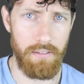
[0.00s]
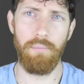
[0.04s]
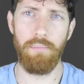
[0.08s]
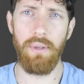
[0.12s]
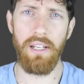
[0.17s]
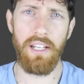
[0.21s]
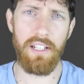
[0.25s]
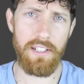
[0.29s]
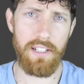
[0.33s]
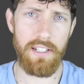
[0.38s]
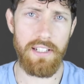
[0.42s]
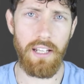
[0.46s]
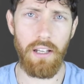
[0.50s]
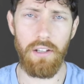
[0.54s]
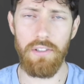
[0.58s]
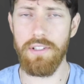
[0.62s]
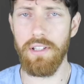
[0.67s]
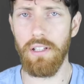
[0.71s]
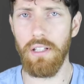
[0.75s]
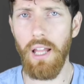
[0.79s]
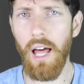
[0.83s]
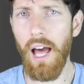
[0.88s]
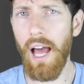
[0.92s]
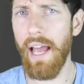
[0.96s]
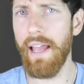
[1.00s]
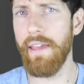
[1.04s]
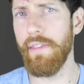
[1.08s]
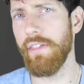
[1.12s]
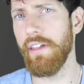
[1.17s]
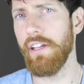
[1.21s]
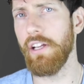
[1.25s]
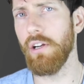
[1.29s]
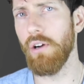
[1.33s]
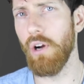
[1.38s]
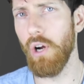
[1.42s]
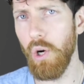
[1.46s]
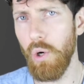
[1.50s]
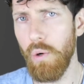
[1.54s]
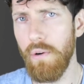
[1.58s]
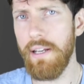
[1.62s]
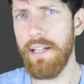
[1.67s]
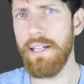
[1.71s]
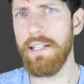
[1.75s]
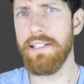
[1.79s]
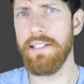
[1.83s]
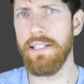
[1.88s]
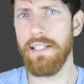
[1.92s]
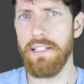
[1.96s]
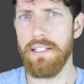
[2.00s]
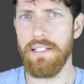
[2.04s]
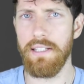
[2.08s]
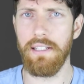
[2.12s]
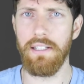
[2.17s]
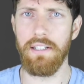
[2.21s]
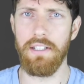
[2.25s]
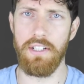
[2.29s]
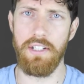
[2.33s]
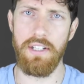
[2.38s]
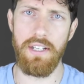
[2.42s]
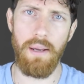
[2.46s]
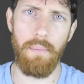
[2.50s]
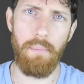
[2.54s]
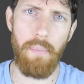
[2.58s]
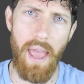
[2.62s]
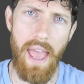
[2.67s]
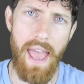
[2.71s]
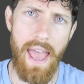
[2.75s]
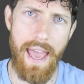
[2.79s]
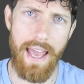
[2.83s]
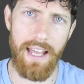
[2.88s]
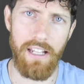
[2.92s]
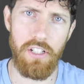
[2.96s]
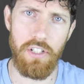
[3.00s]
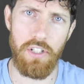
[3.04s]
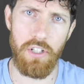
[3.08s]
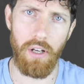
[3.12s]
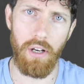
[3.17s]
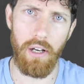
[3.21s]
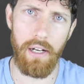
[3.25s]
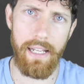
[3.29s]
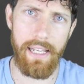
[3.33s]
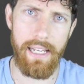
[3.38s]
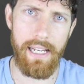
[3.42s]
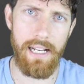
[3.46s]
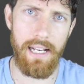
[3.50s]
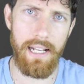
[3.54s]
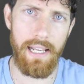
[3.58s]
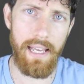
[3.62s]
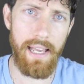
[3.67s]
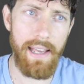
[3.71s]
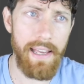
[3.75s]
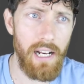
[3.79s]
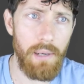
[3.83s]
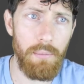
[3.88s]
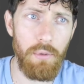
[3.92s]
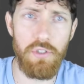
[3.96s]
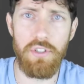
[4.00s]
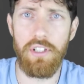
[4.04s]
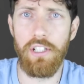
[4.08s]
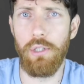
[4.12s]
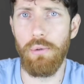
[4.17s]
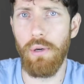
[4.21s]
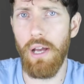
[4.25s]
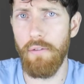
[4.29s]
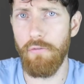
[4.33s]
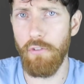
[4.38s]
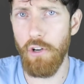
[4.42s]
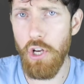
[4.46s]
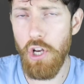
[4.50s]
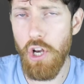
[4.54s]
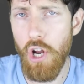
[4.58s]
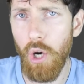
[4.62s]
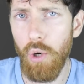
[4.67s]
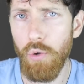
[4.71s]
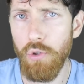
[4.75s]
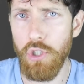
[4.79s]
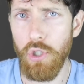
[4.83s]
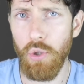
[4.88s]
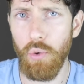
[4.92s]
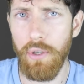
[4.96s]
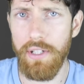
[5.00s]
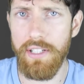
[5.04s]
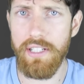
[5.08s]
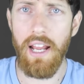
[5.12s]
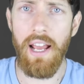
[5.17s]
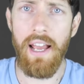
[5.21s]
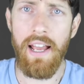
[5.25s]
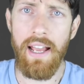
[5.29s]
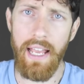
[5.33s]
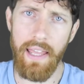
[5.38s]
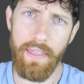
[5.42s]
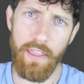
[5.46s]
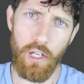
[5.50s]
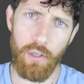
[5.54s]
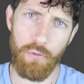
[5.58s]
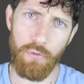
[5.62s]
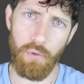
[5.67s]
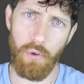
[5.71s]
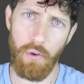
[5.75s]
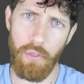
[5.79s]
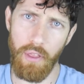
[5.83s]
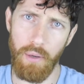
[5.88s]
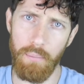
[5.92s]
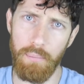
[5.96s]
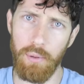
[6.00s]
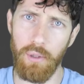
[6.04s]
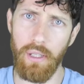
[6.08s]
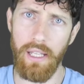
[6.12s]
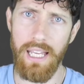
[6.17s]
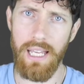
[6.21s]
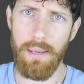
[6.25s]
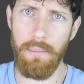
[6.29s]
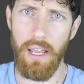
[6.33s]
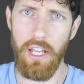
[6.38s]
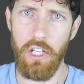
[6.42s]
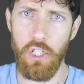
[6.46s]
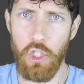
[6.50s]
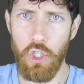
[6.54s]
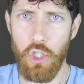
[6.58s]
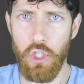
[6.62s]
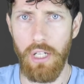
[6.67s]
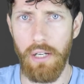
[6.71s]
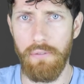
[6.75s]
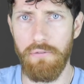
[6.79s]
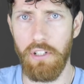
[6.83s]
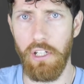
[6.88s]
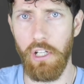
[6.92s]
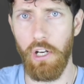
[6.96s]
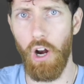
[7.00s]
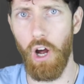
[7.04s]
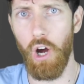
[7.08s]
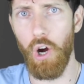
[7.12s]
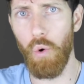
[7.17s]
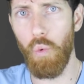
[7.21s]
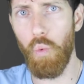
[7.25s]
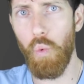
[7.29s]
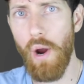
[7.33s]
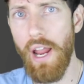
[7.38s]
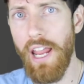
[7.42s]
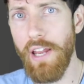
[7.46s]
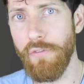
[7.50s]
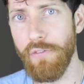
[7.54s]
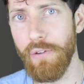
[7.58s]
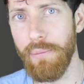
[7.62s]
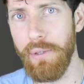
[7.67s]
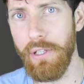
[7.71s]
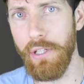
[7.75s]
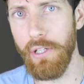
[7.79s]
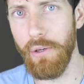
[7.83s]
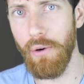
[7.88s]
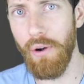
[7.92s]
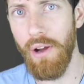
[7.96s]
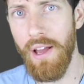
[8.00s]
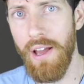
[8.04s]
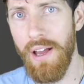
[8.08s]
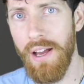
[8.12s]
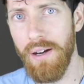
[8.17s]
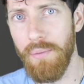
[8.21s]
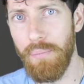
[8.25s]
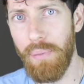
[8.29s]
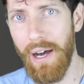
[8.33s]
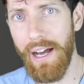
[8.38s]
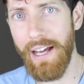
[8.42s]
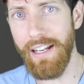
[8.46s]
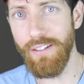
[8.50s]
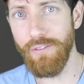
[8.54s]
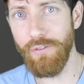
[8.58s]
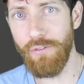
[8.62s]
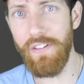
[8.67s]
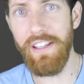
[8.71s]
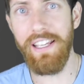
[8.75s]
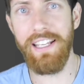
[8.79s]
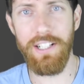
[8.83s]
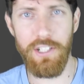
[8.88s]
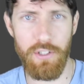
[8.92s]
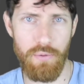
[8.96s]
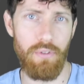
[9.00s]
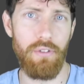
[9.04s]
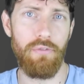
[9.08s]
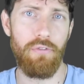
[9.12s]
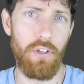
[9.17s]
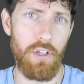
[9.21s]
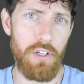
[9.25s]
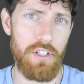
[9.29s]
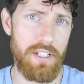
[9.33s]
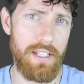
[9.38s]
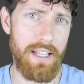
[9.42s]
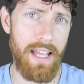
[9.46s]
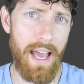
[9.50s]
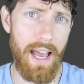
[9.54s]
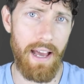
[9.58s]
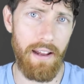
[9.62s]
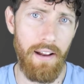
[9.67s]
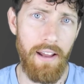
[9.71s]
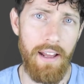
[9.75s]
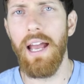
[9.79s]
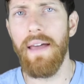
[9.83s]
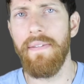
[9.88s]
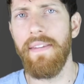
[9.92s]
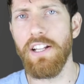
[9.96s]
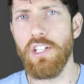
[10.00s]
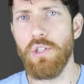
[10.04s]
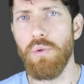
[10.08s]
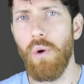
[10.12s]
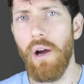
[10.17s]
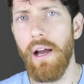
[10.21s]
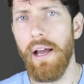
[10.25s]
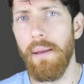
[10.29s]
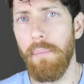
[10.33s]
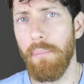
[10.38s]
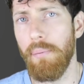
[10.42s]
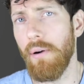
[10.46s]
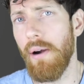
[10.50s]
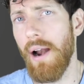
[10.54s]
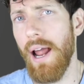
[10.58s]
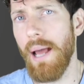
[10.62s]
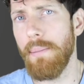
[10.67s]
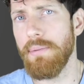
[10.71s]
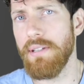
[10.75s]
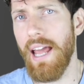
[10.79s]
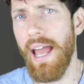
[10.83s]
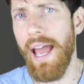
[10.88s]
Because it tells the lie that your own existence depends on eating animals, that you have no choice, and therefore the blame is shifted away from you, but vegans reverse that. And that's why perhaps